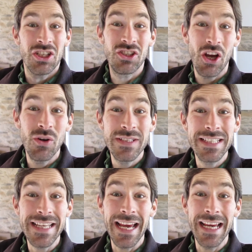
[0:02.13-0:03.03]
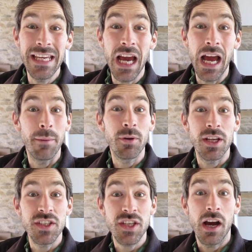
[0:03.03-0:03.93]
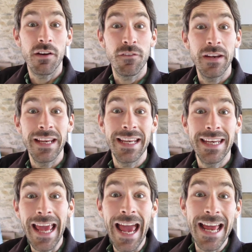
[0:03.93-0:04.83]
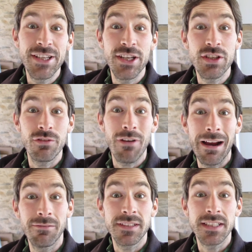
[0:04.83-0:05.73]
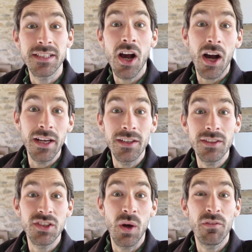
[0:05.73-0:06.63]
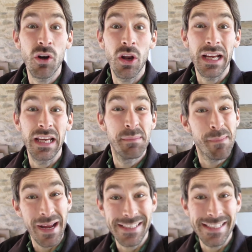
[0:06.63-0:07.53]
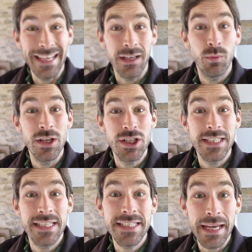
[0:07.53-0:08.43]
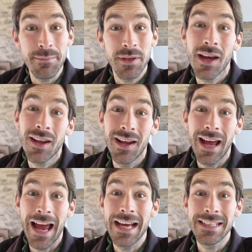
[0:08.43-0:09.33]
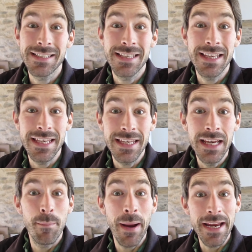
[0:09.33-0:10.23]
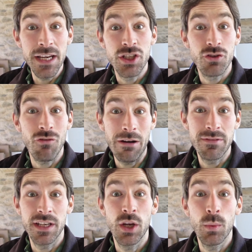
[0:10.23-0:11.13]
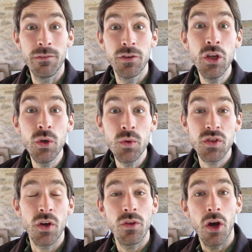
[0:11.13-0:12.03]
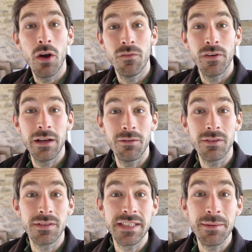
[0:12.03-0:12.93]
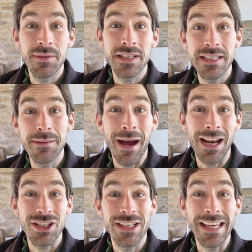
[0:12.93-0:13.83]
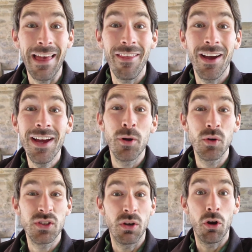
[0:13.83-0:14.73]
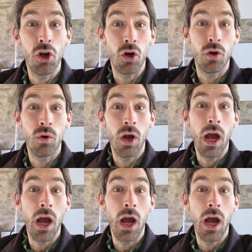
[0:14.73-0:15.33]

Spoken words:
So today I'm going to start filling in the edges around the tiles. So I've got like a mastic which is the same colour as the beige grouting that we've used, so that hopefully it will seamlessly match together, but also it will look